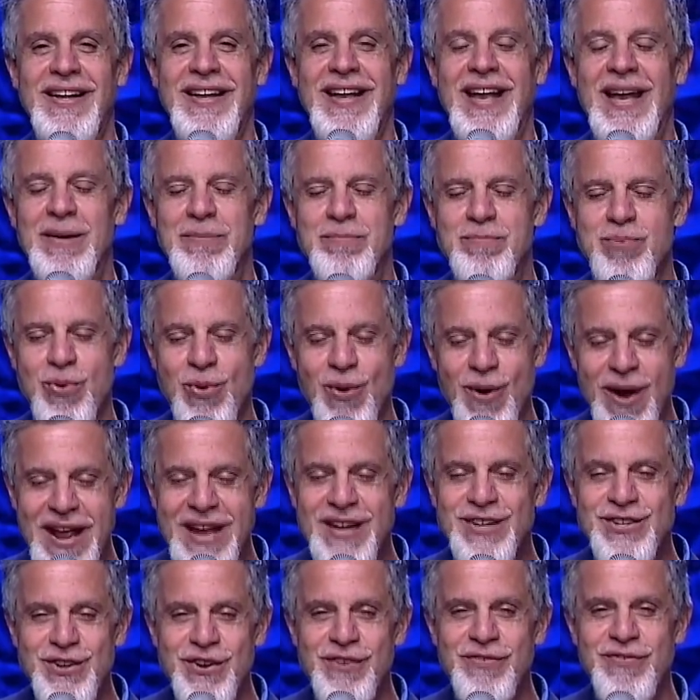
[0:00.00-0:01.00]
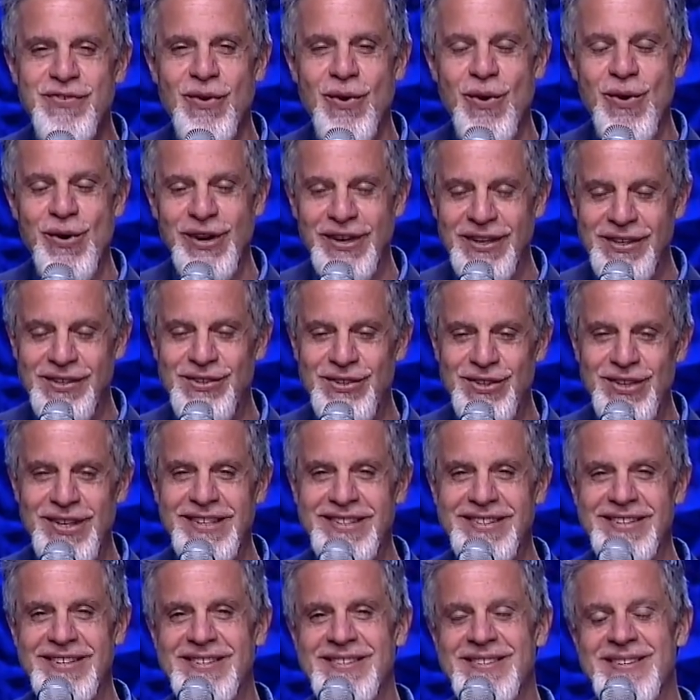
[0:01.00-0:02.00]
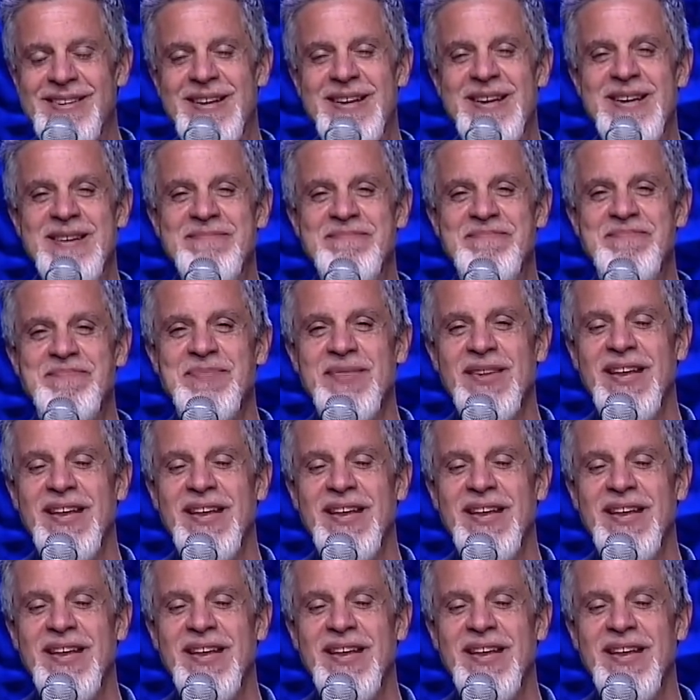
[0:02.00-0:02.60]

and praise you for it in Jesus' name.